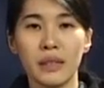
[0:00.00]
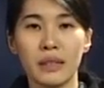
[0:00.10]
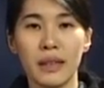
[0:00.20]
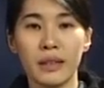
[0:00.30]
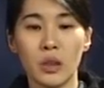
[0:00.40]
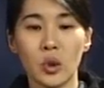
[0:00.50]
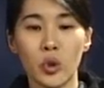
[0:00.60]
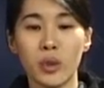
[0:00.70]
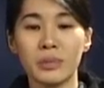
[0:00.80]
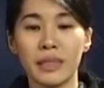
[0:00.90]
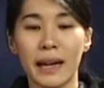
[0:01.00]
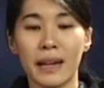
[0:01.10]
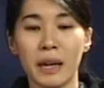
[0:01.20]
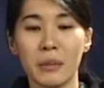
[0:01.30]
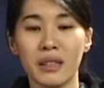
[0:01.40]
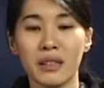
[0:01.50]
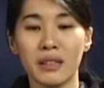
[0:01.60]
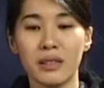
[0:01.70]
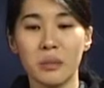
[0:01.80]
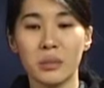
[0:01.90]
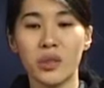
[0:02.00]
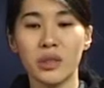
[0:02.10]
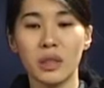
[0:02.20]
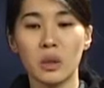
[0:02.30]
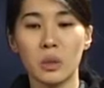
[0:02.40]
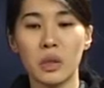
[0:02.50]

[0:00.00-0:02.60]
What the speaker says: is that group dynamic is important.